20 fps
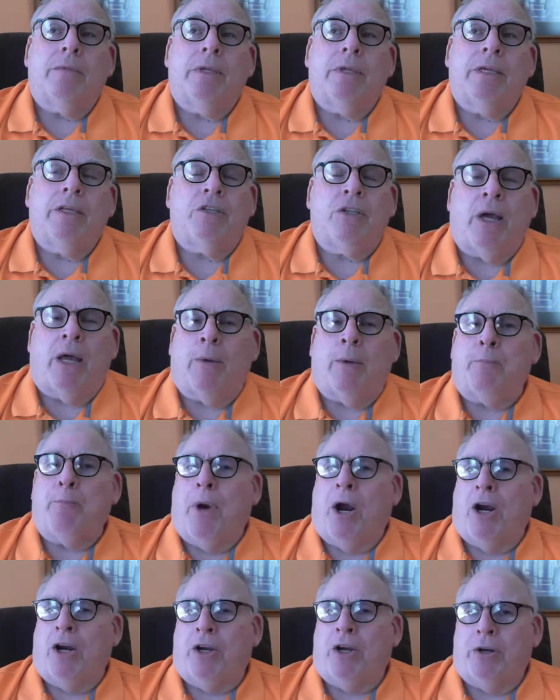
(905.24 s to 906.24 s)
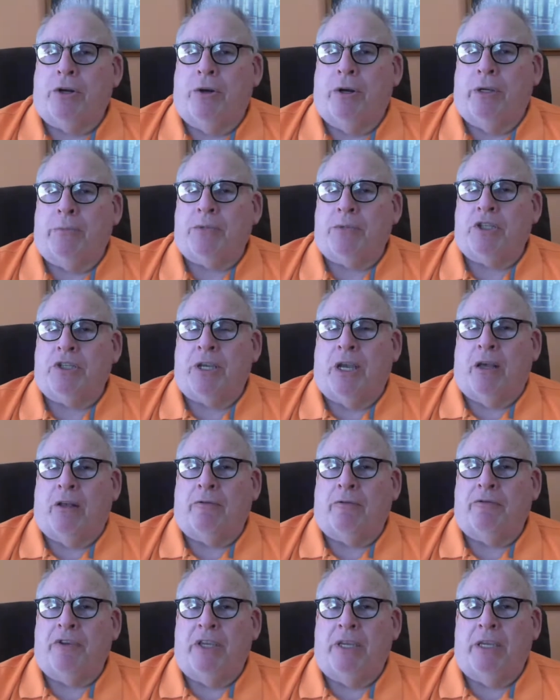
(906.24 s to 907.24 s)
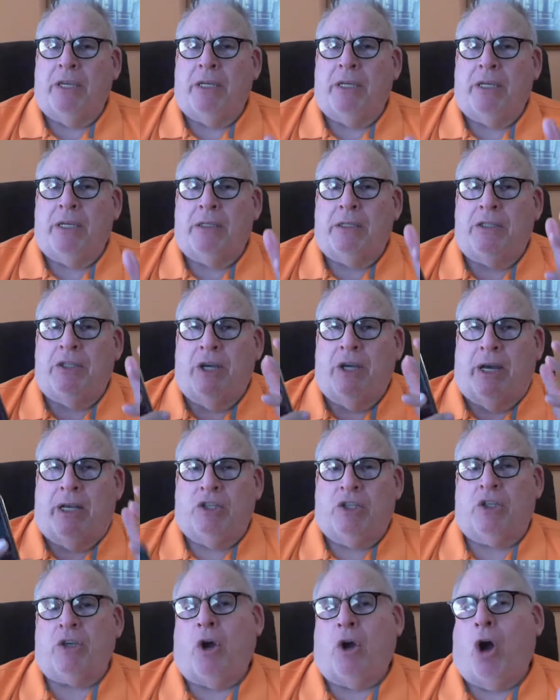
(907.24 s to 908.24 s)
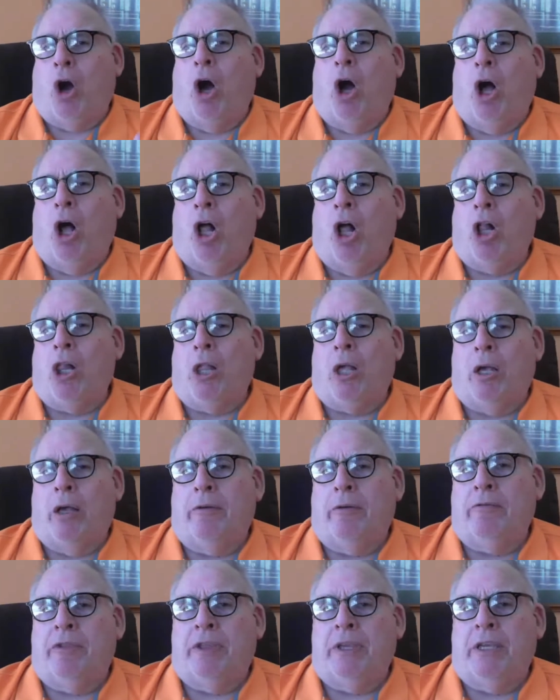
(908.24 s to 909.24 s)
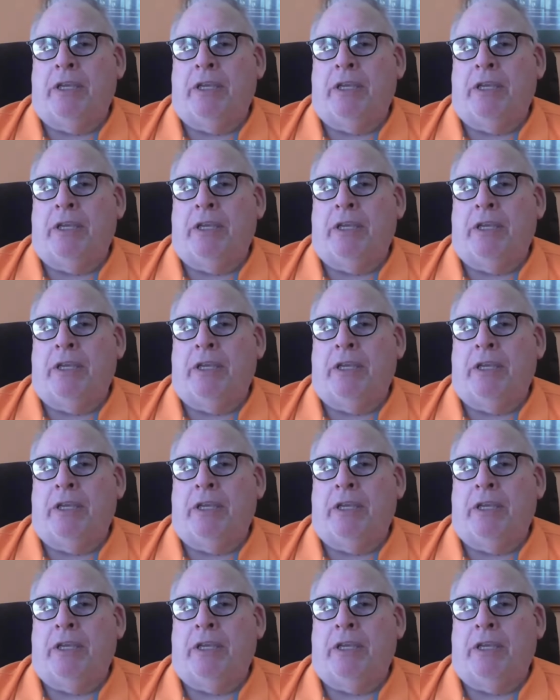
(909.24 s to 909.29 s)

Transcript: he's not a marketer himself. He does all of